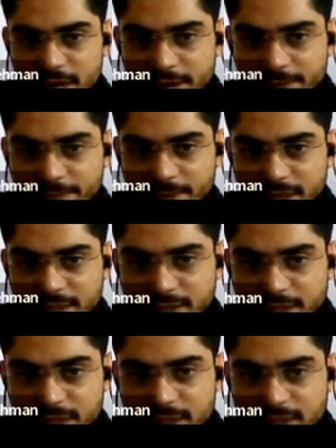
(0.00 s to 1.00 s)
are
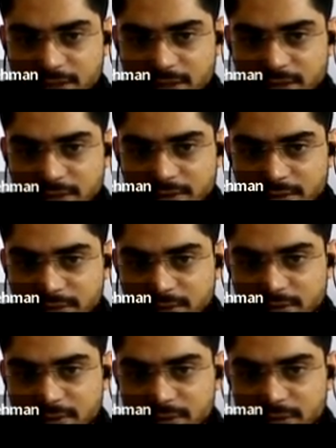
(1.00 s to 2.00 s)
branches,
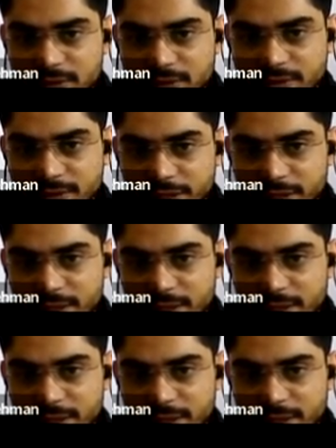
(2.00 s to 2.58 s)
so